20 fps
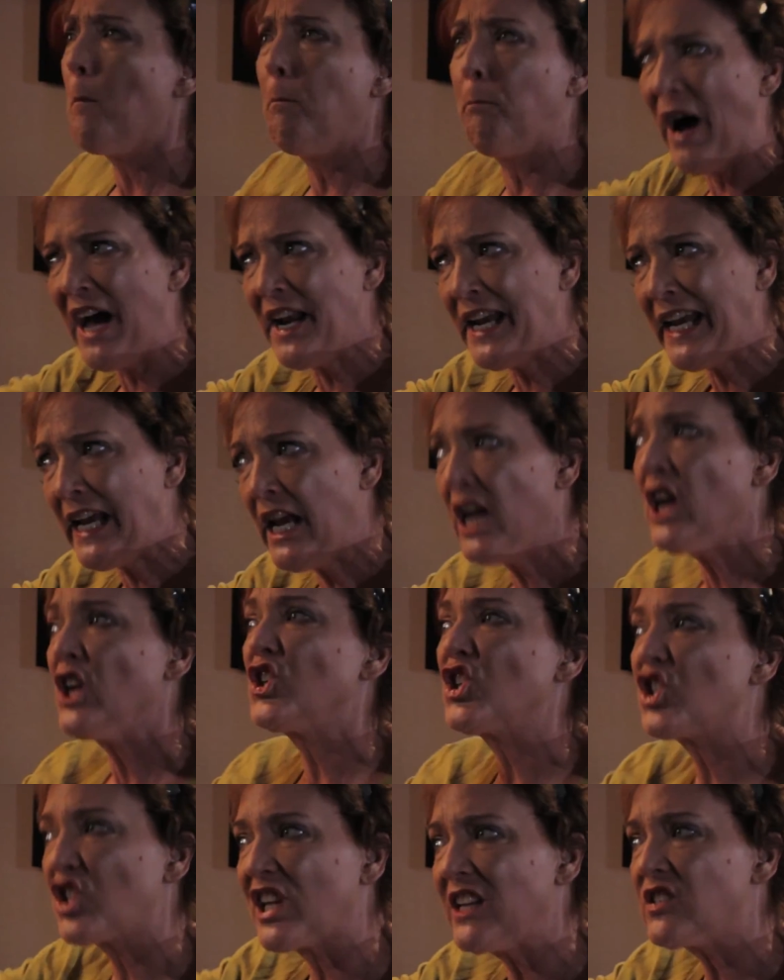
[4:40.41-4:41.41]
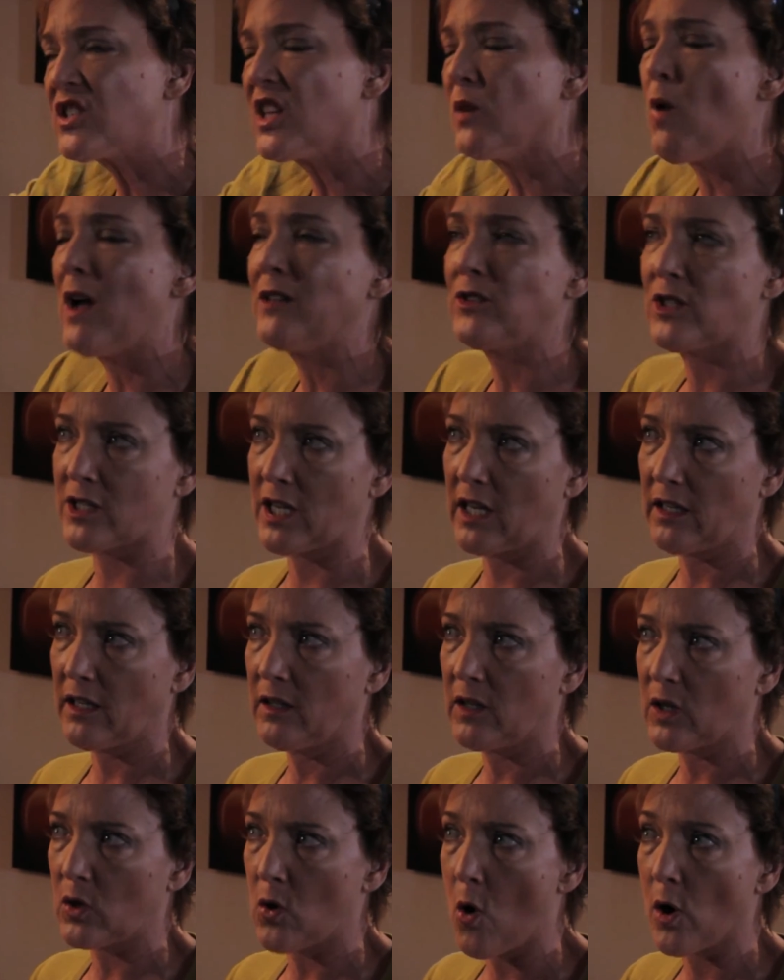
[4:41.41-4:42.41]
Bunney, she's the one sitting
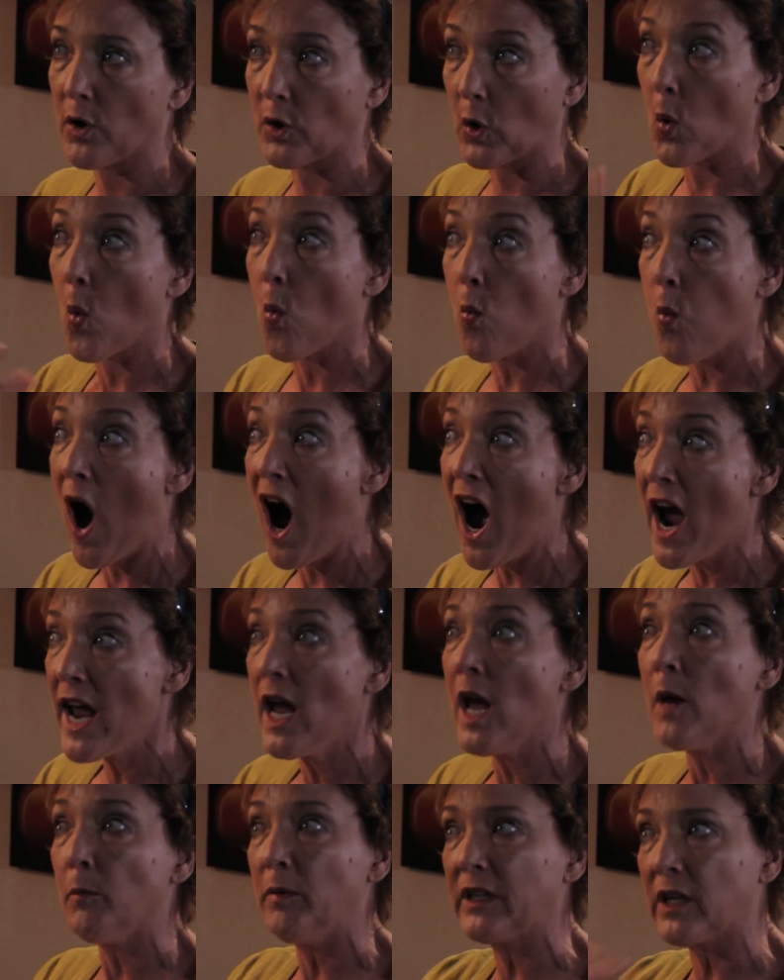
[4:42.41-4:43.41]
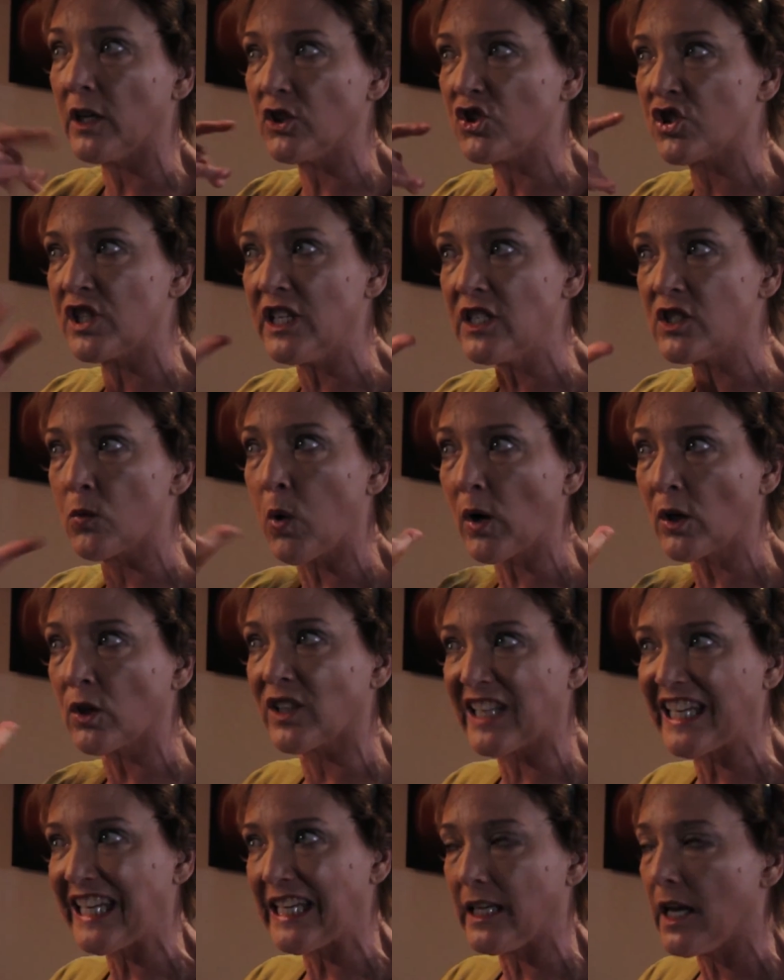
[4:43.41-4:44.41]
in the corner. Why? Because she's
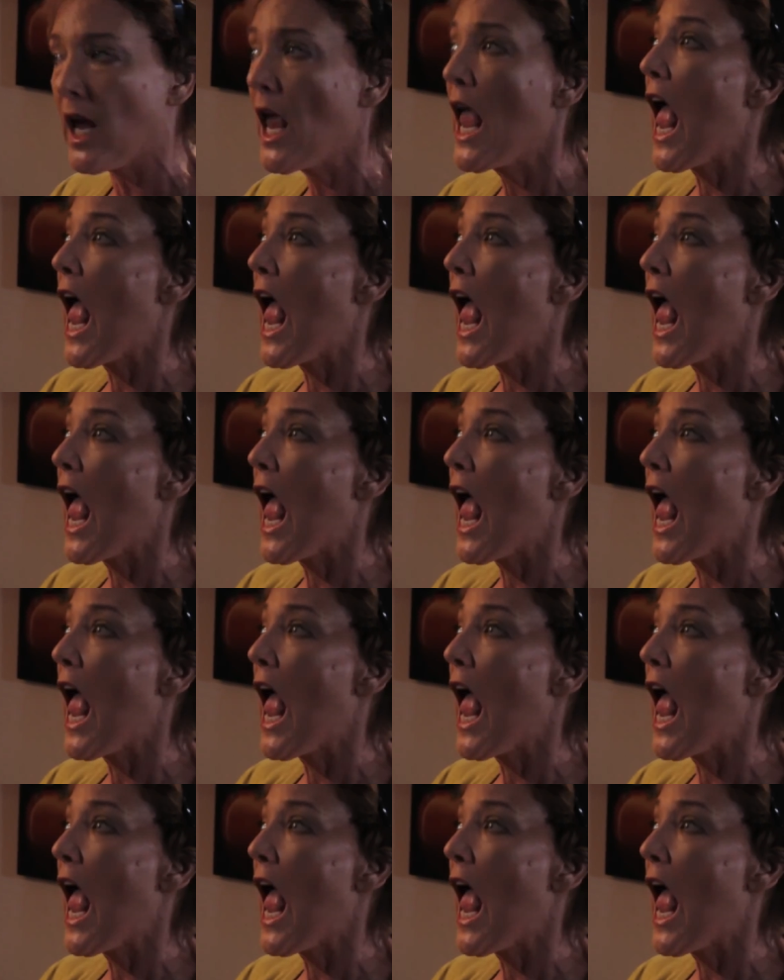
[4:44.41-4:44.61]
quirky.